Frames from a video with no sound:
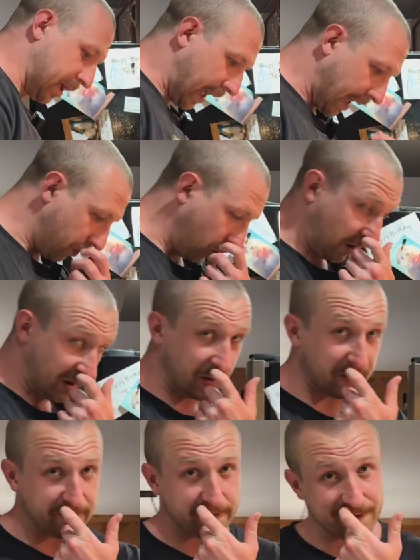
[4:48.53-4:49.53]
add
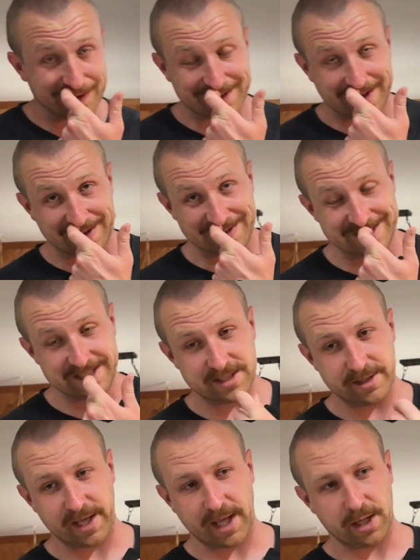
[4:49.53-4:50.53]
water for the taco
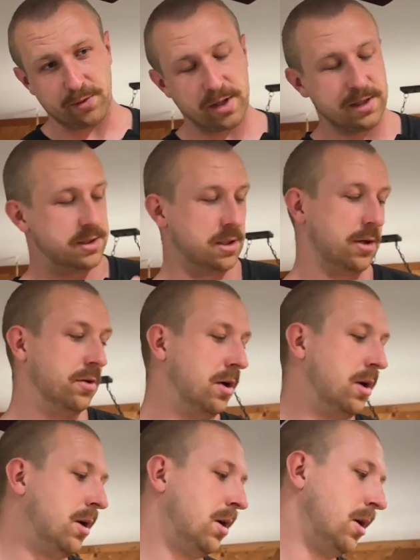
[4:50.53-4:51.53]
seasoning anyway, so
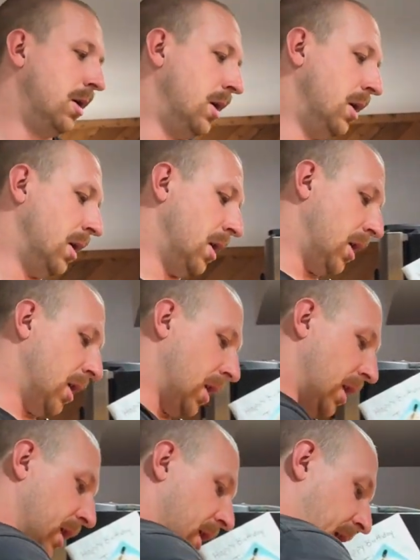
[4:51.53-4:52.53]

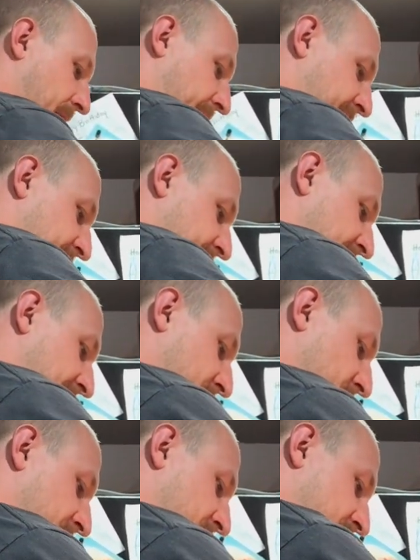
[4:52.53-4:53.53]
I don't think
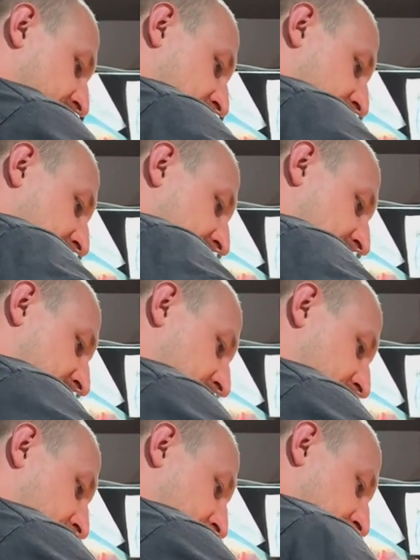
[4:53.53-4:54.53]
moisture is gonna be an
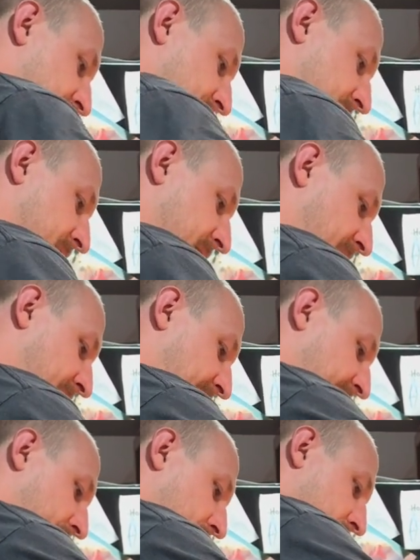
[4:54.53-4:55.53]
issue.
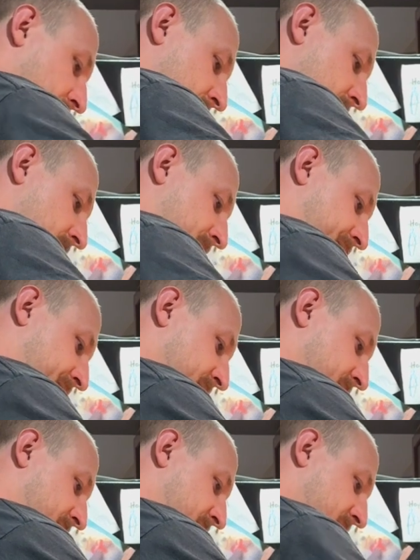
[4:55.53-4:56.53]
Ow.
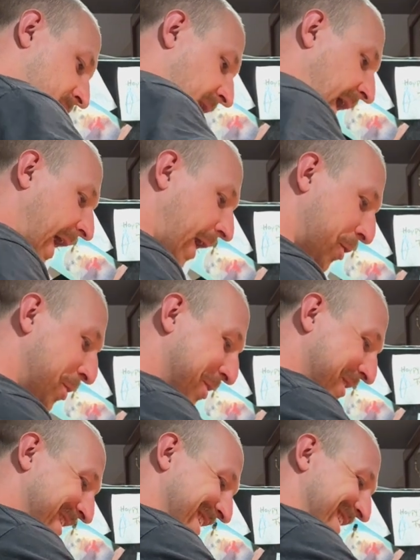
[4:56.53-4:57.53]
Ow.
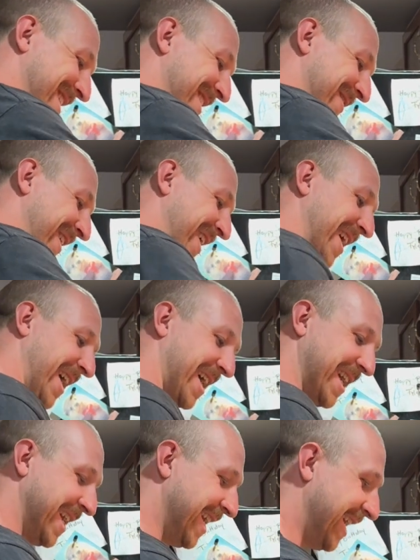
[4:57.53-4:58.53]
This is very hot.